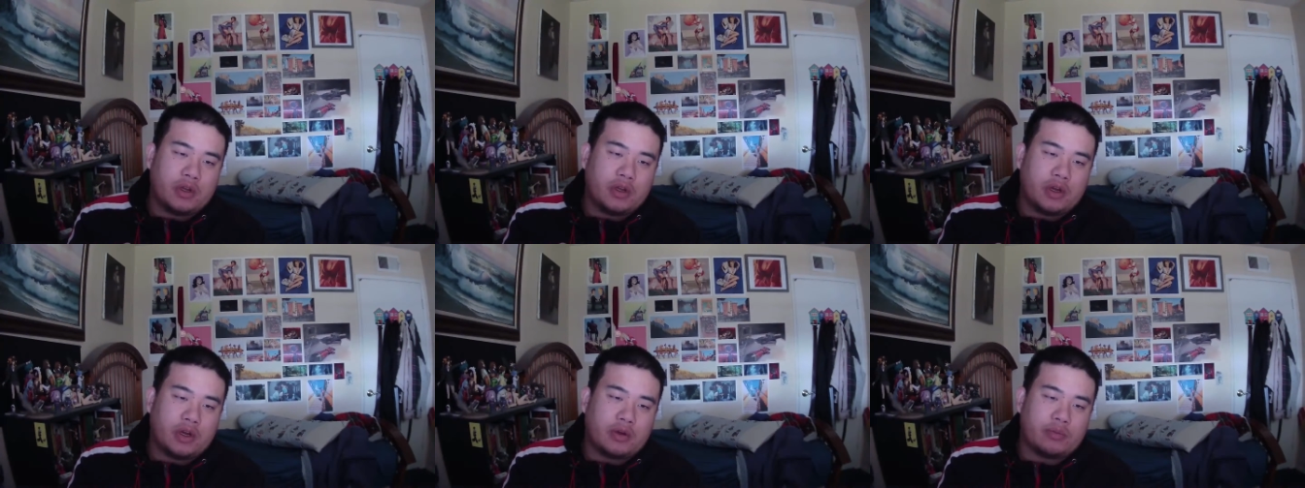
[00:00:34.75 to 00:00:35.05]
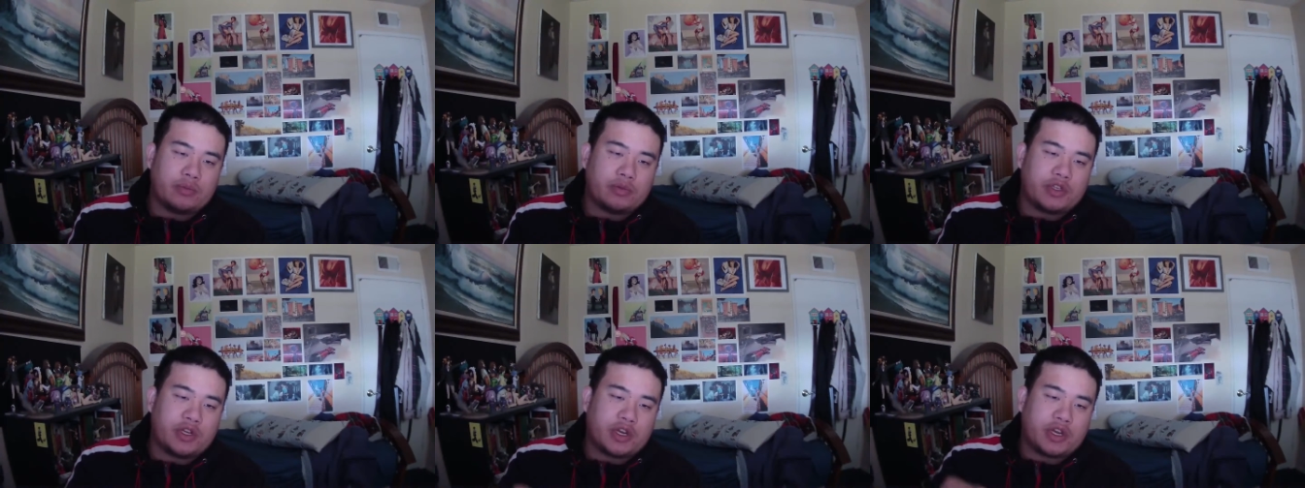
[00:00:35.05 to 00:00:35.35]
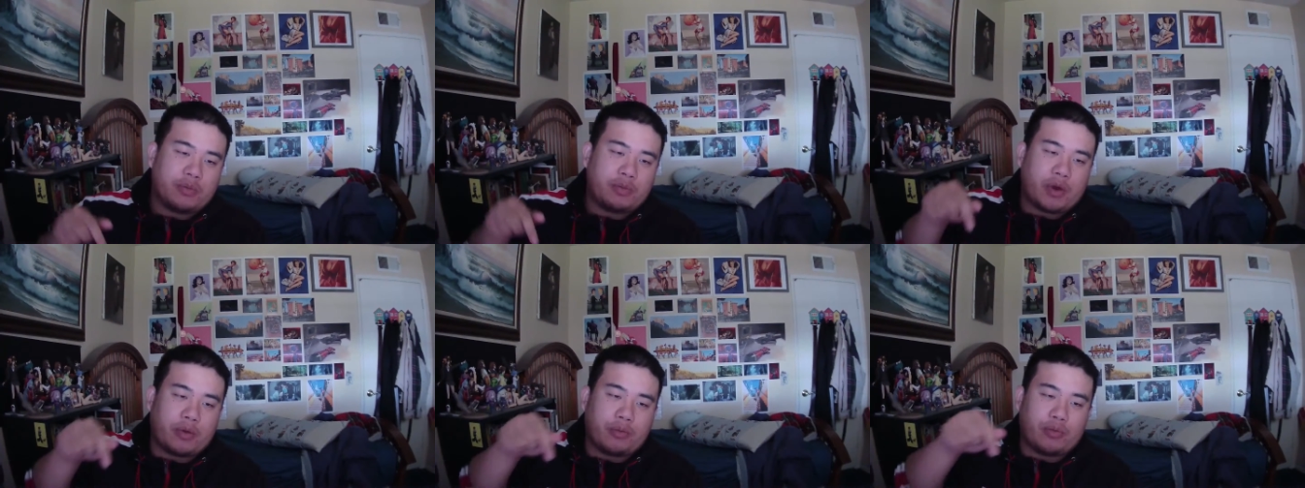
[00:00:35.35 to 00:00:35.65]
Um, check
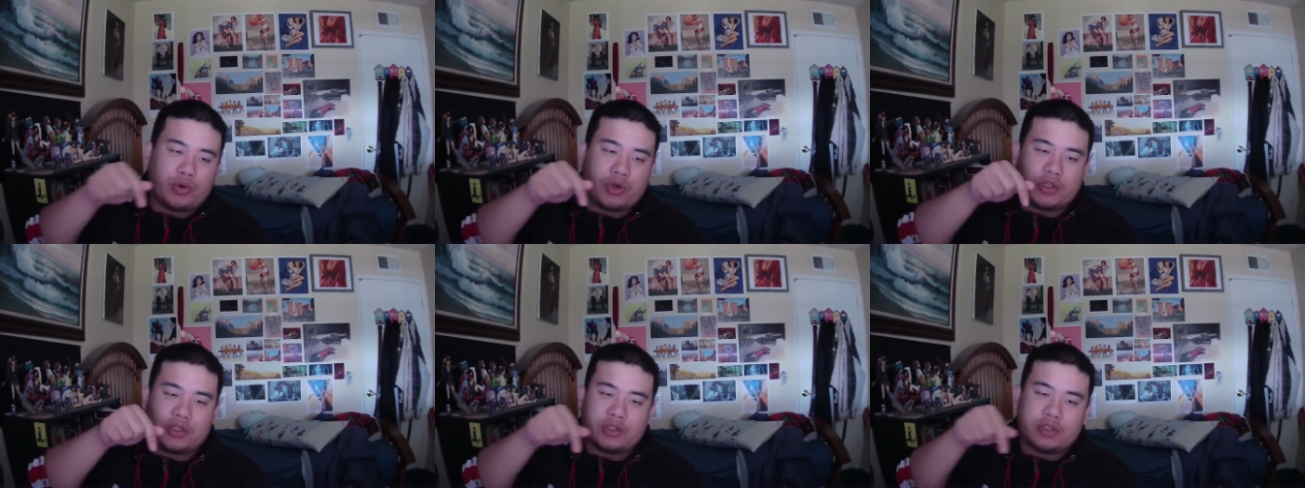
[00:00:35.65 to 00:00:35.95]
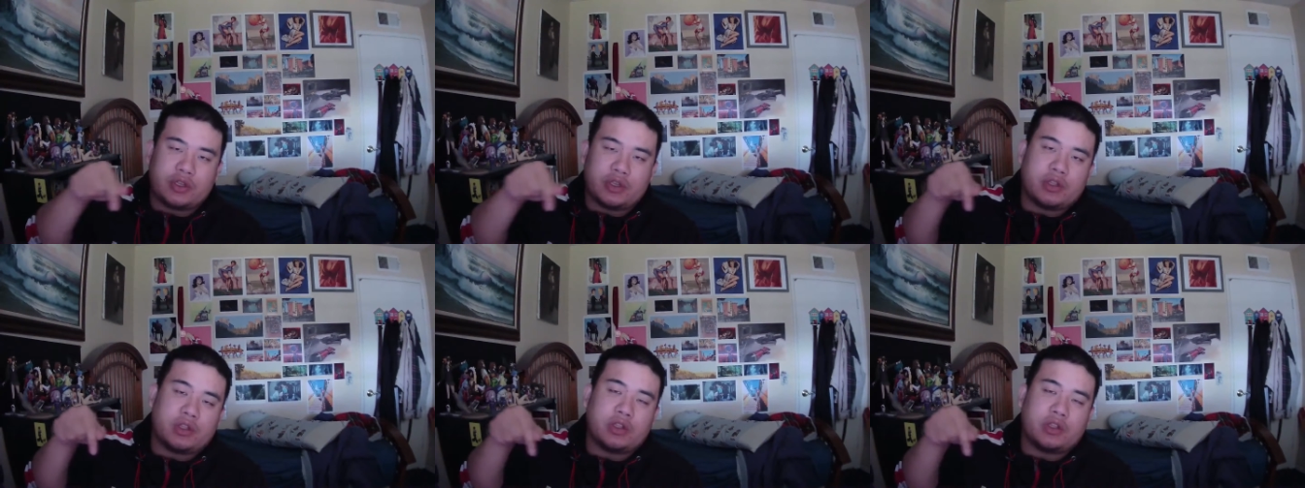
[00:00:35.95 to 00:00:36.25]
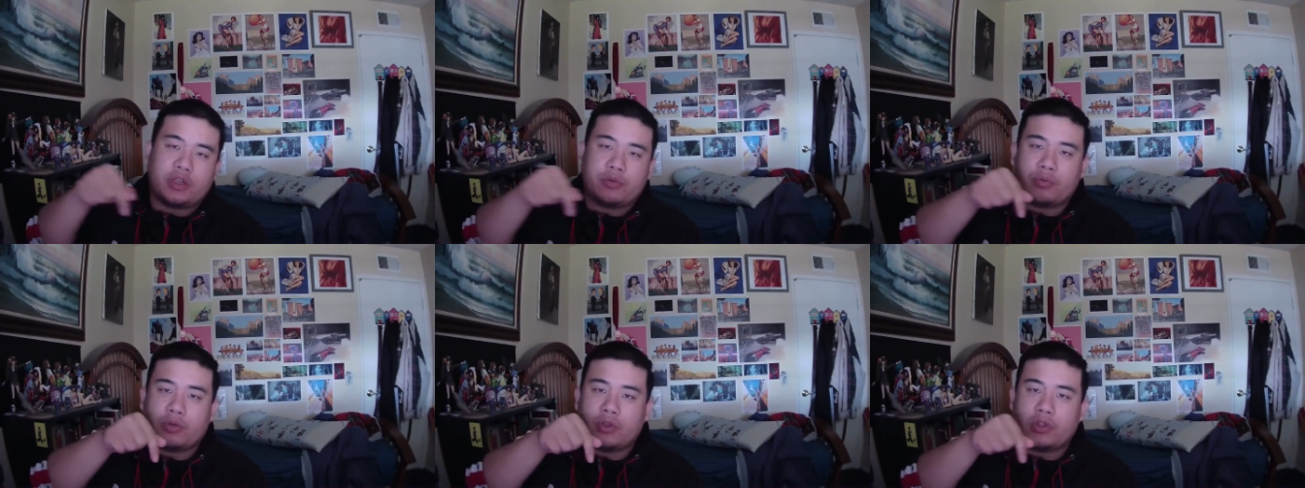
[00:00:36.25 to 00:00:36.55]
out my prints in the
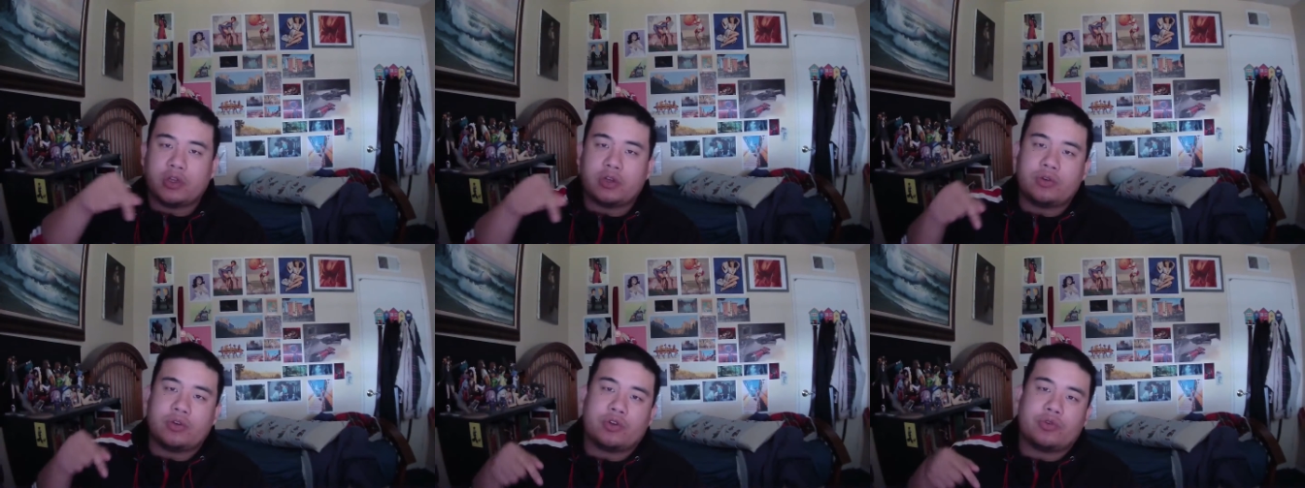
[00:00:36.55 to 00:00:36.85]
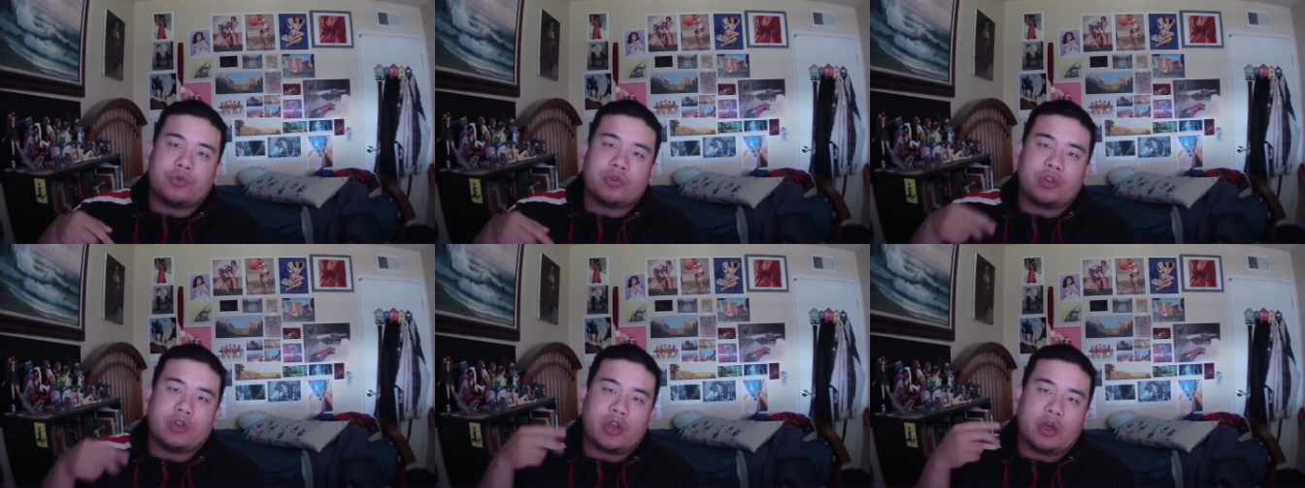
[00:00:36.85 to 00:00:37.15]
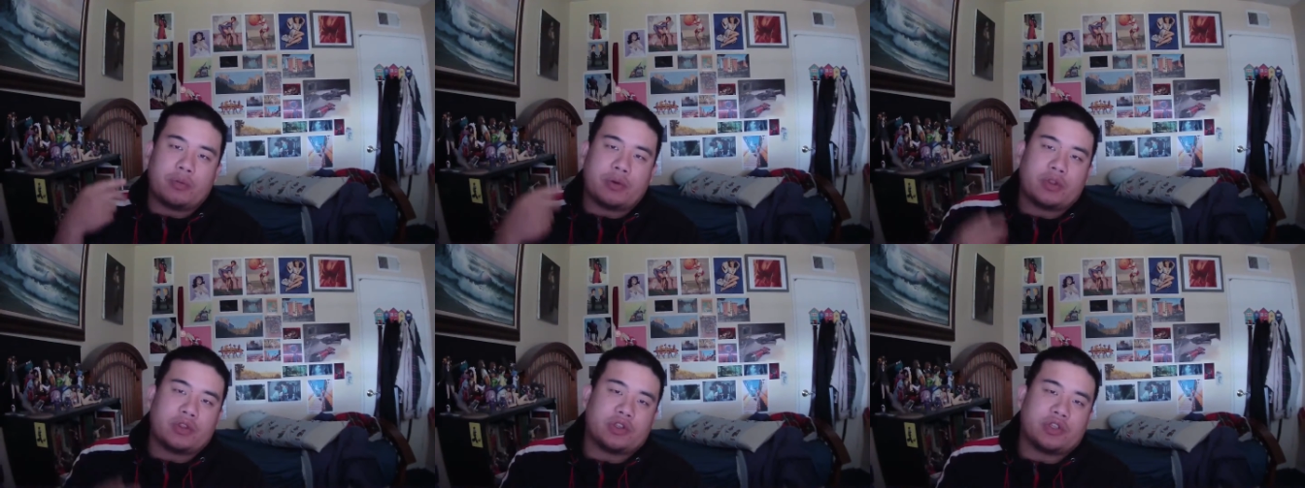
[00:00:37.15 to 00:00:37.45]
link below. It'll really
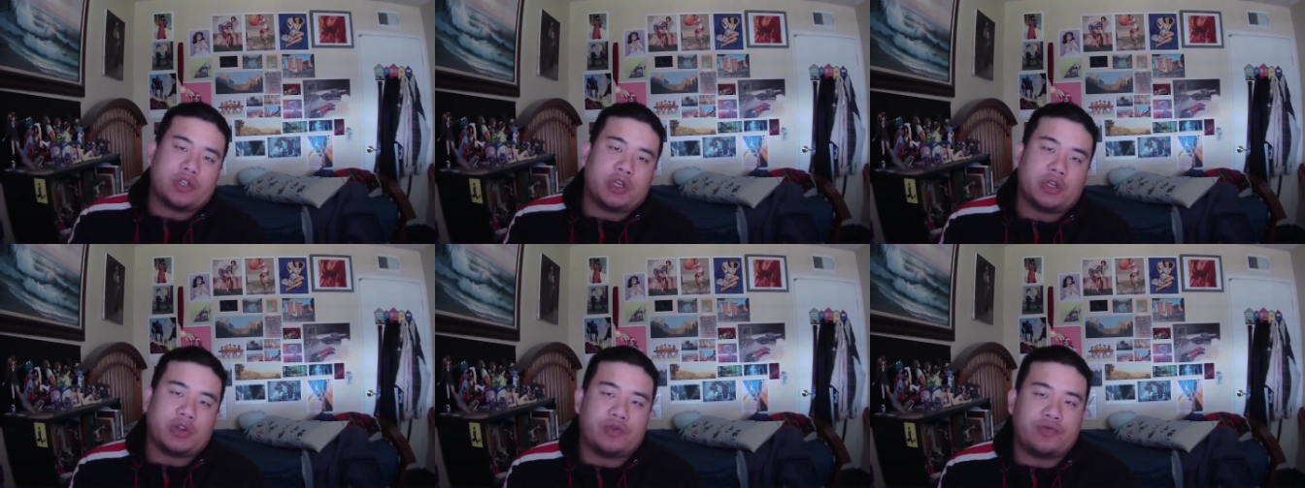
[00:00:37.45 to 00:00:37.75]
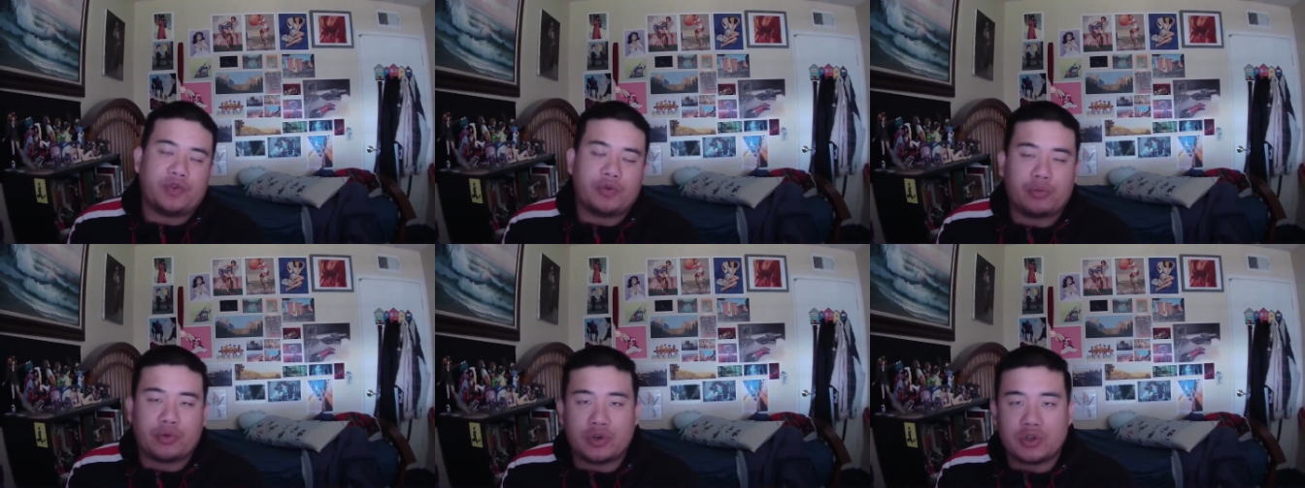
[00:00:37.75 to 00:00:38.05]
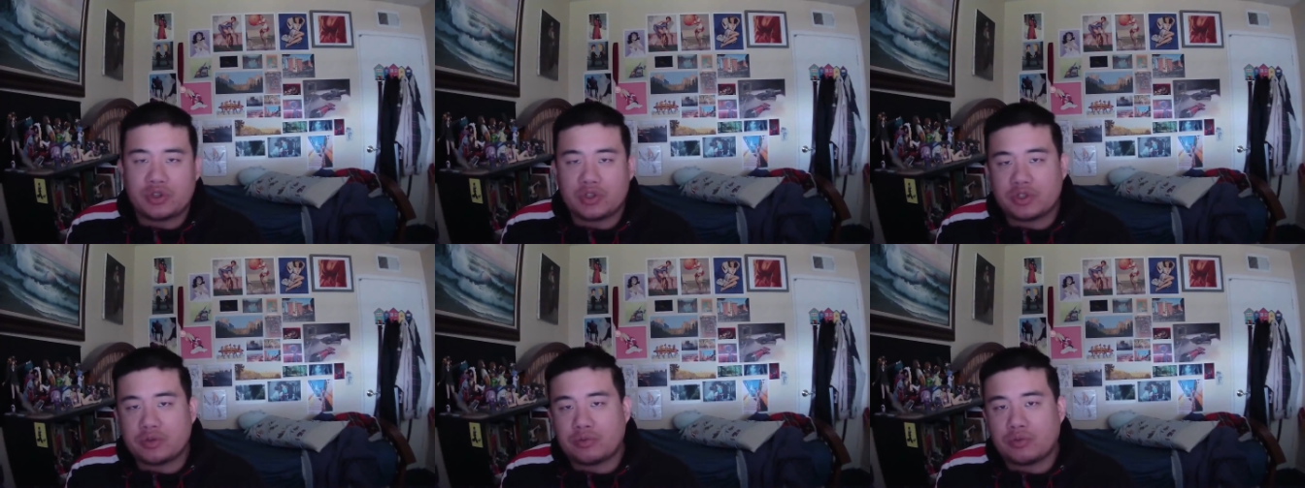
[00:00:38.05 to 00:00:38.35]
help out the channel if you
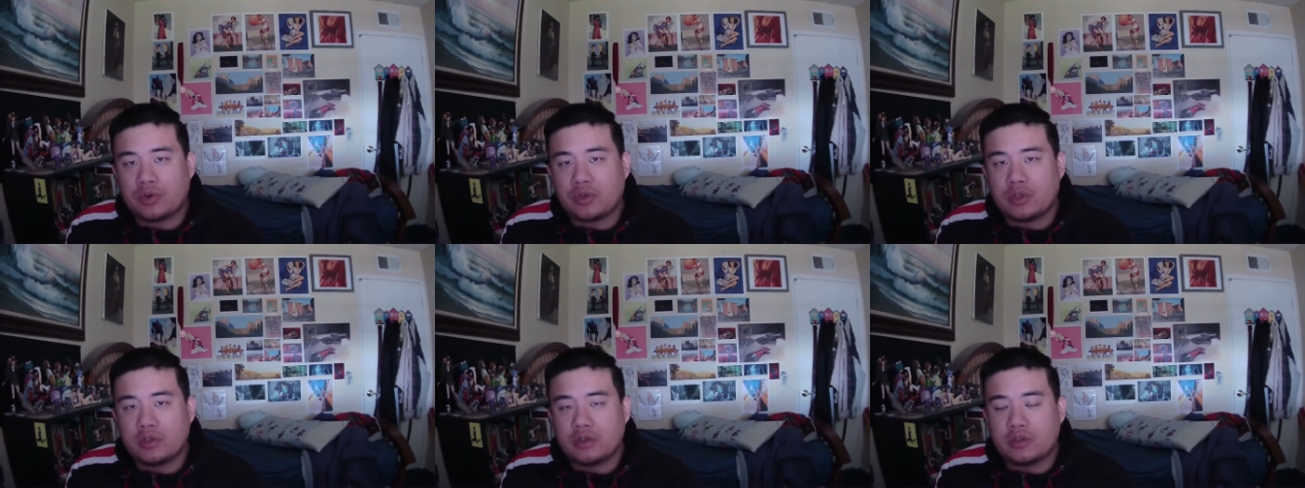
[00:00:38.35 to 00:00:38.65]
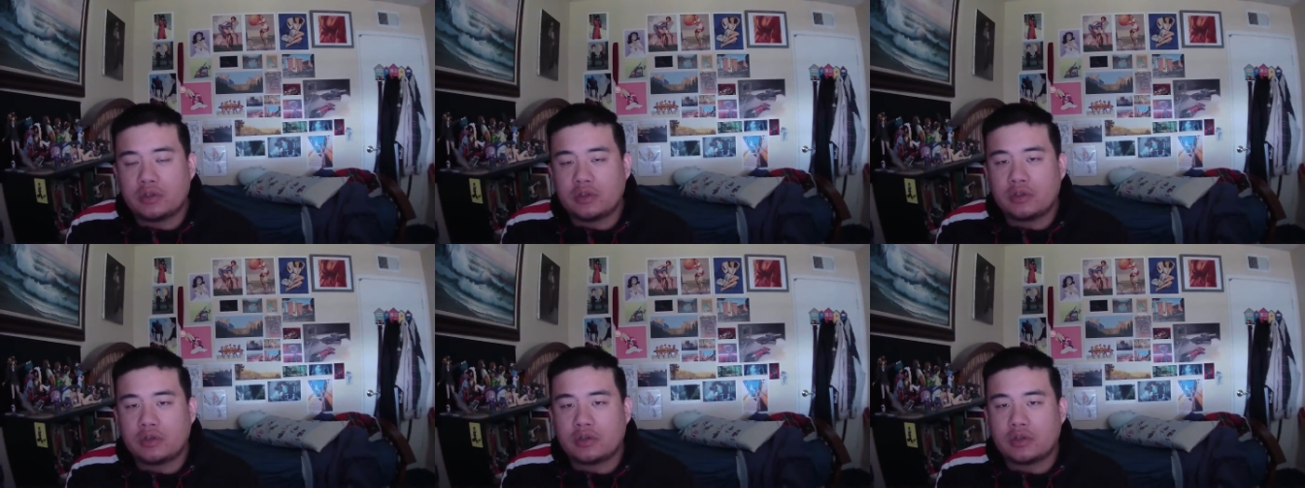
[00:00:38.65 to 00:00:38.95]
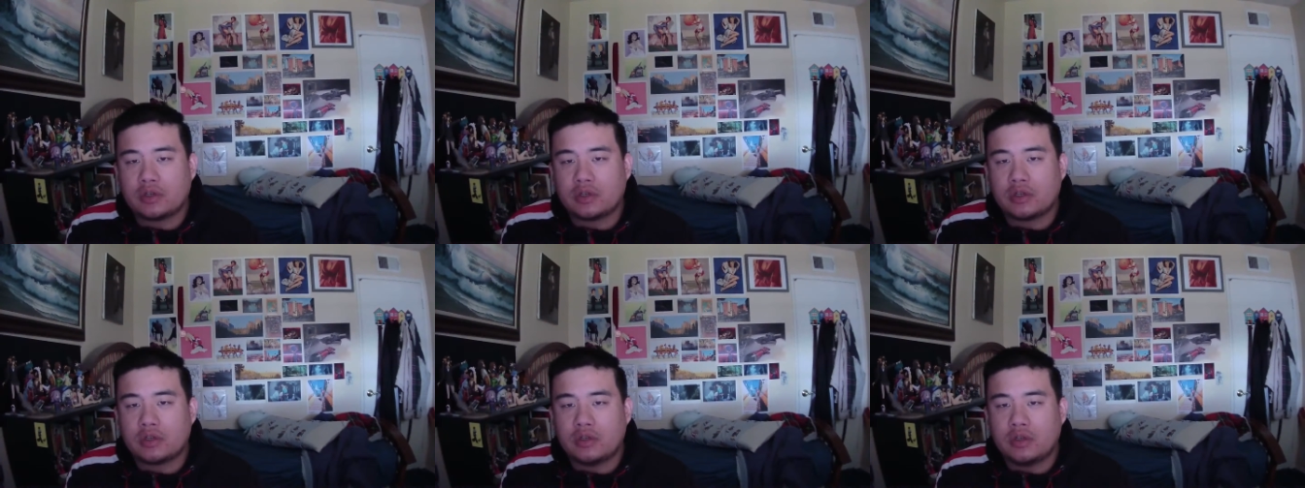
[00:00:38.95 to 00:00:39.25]
purchase a print,
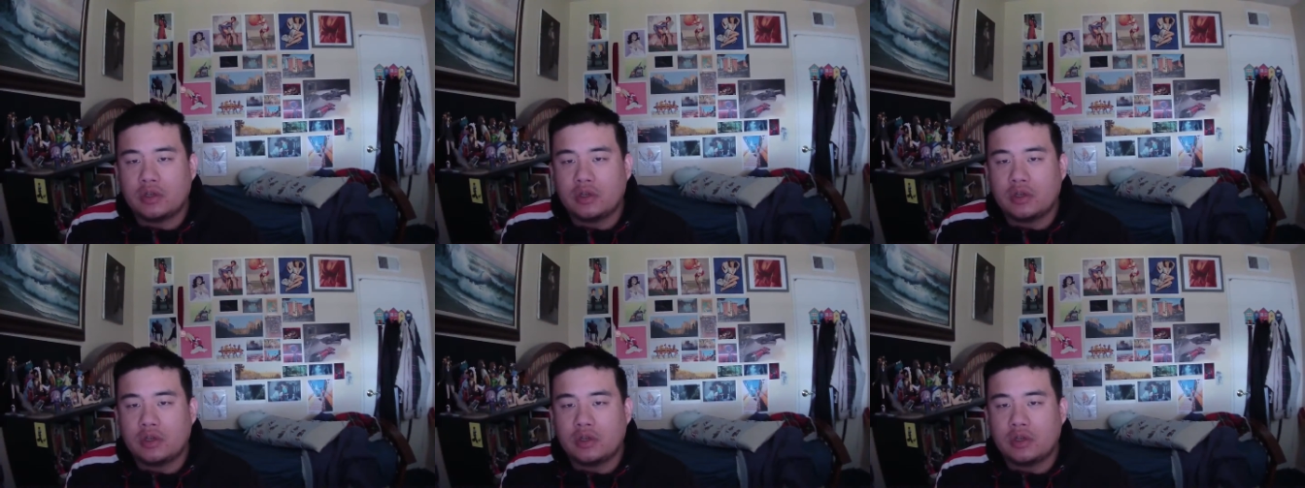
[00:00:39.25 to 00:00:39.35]
right?